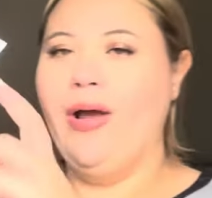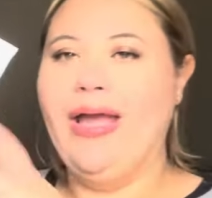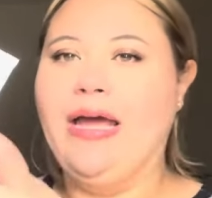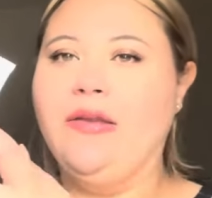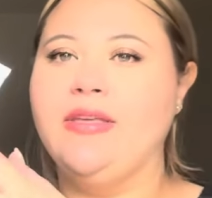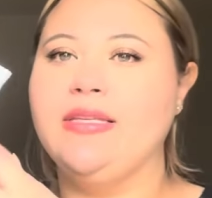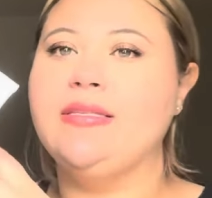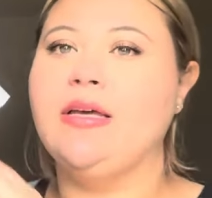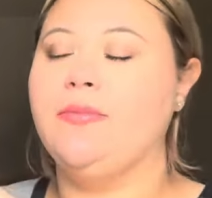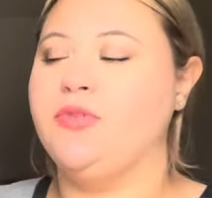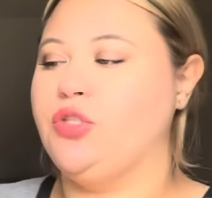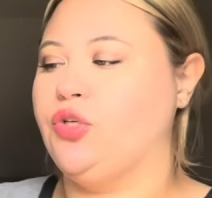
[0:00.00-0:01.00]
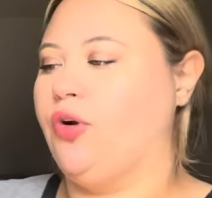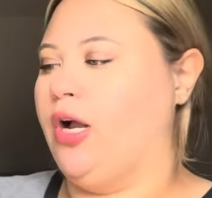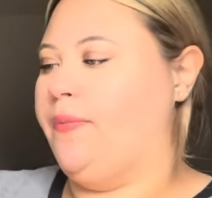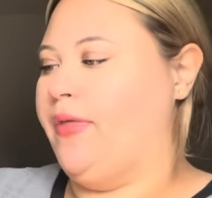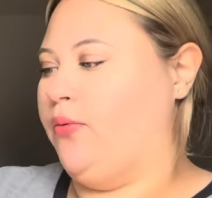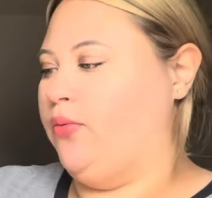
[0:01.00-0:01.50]
I had this um,
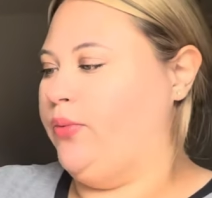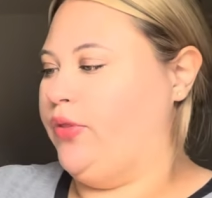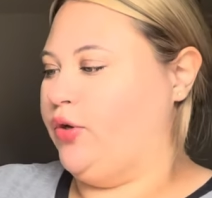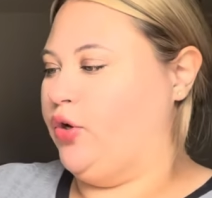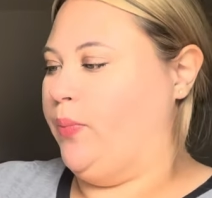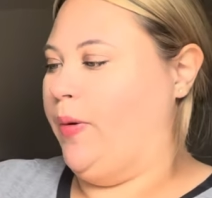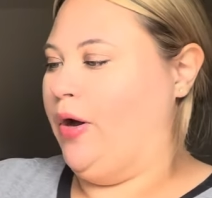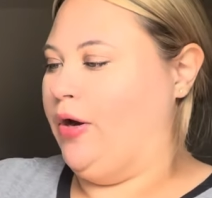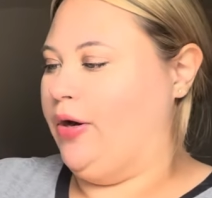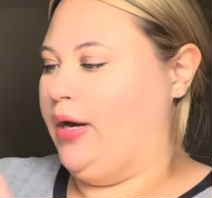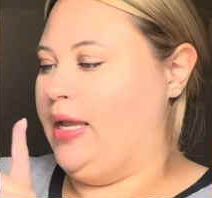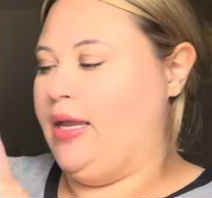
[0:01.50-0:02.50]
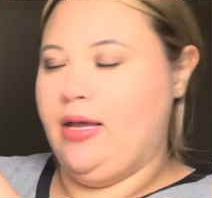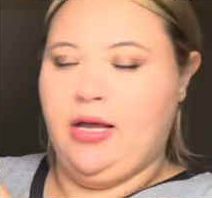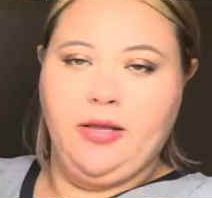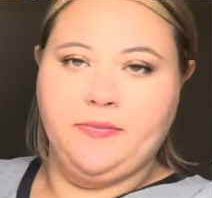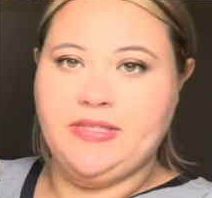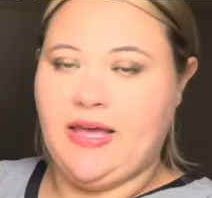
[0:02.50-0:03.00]
scrub that went with the Kopari
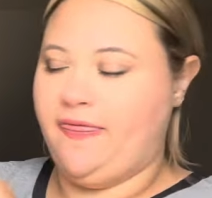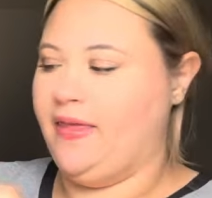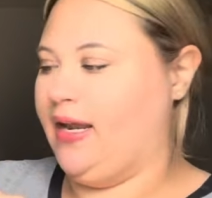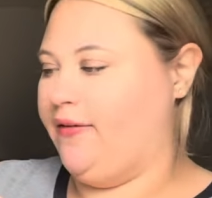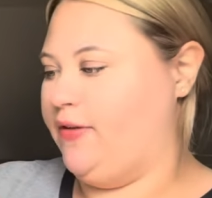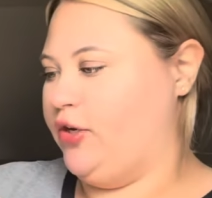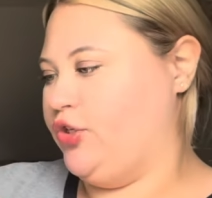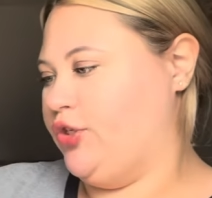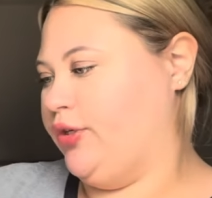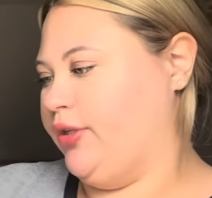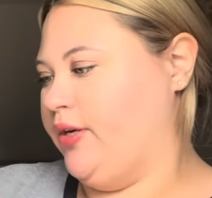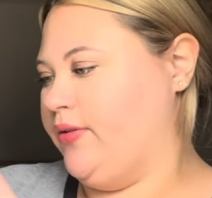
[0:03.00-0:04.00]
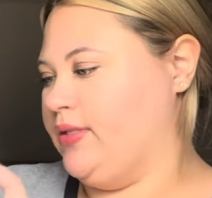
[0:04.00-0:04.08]
um, set that I finished earlier.